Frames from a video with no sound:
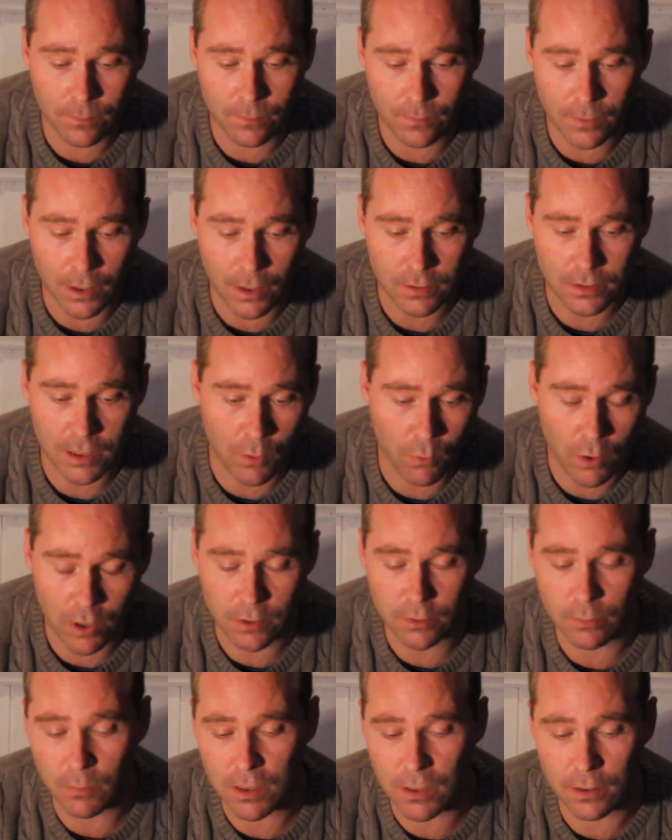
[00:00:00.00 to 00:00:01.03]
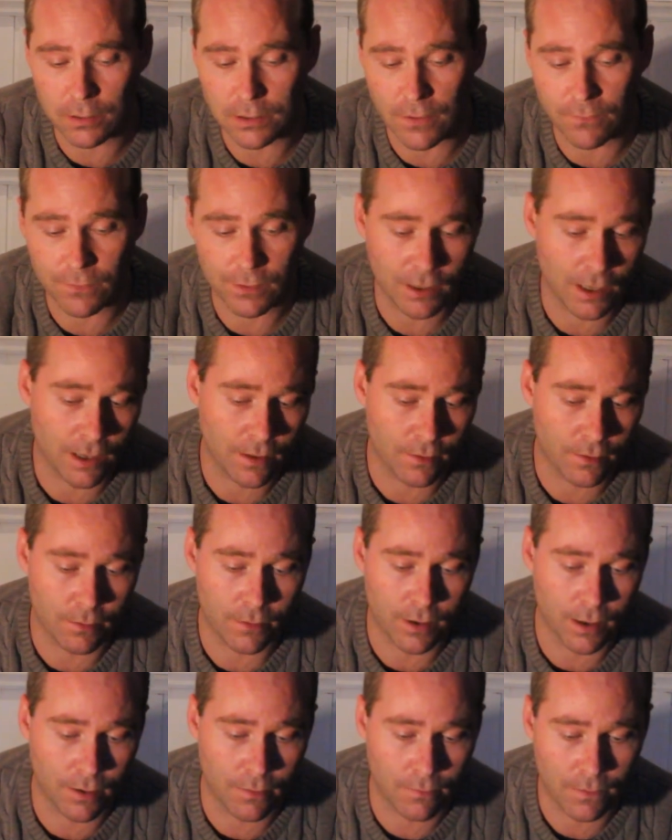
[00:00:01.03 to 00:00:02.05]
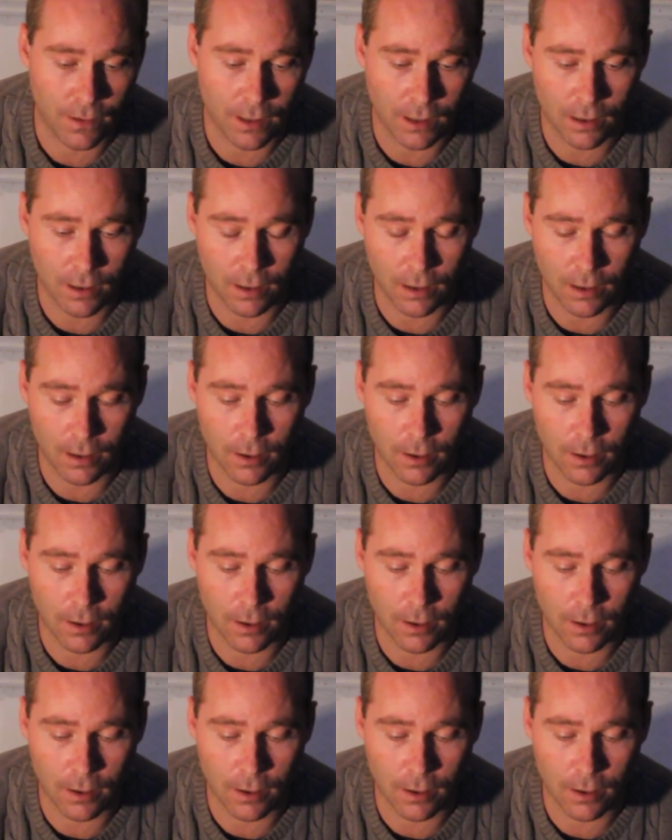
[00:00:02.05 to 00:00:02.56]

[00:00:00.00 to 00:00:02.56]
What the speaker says: because they wanted to be the 17th or anything.